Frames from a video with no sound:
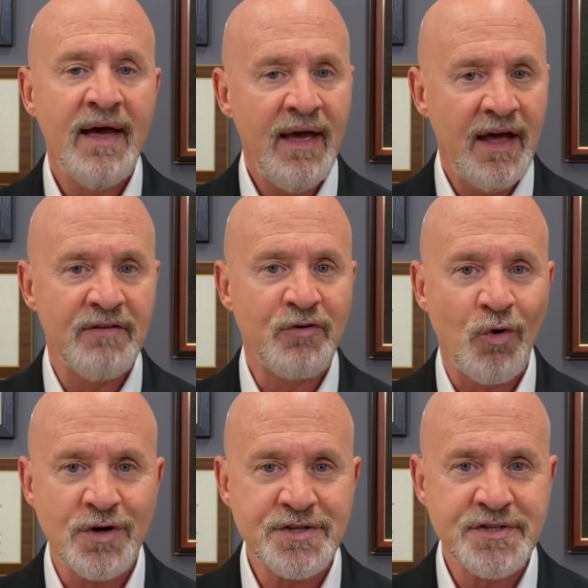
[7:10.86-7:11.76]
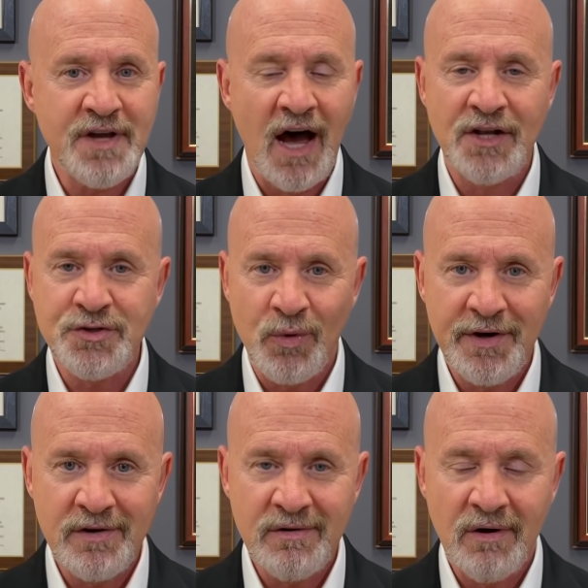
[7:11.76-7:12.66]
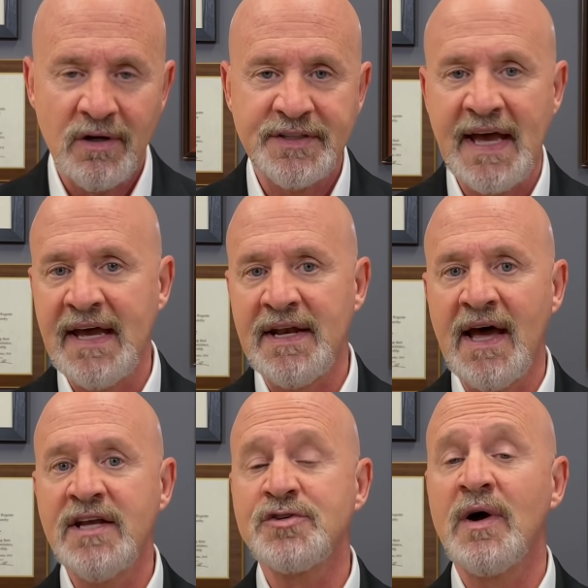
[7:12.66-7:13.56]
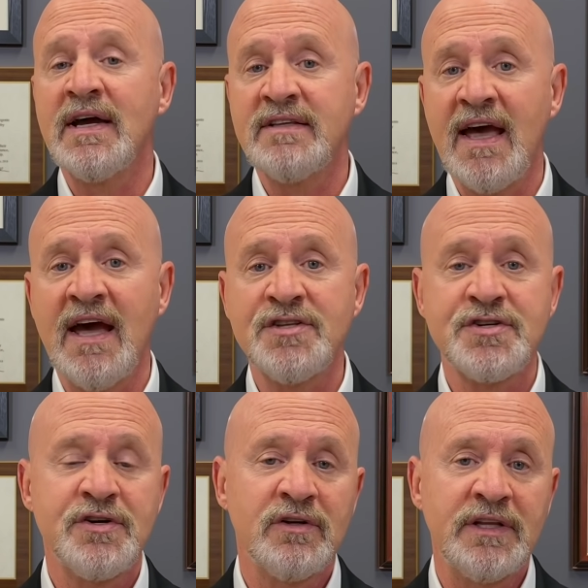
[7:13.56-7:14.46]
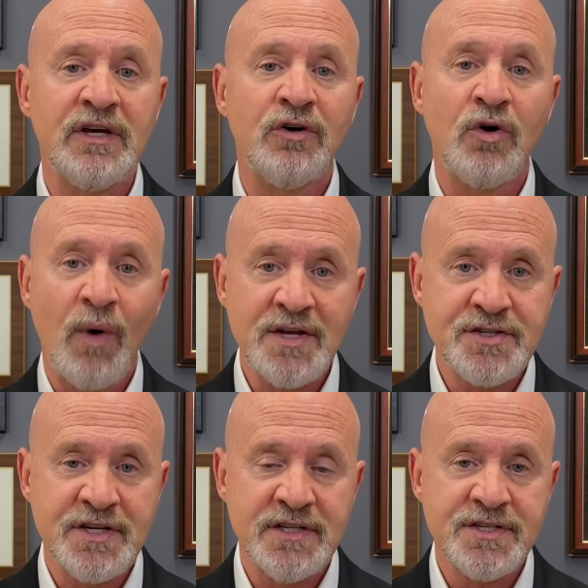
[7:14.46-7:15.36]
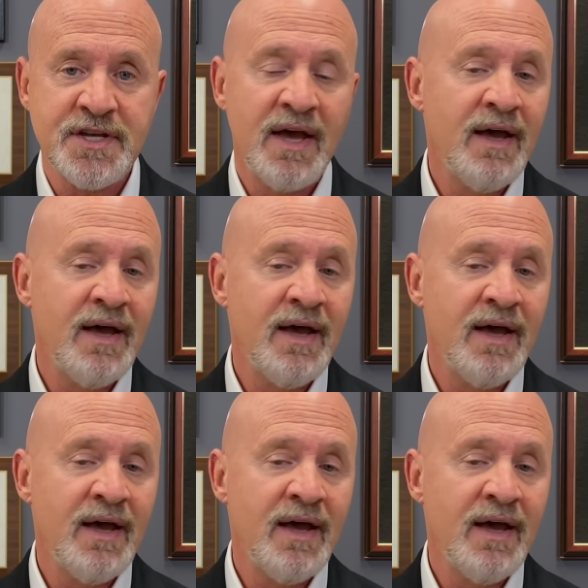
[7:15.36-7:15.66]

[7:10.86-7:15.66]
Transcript: And of course, on Twitter, all day and night, trying to answer your legal questions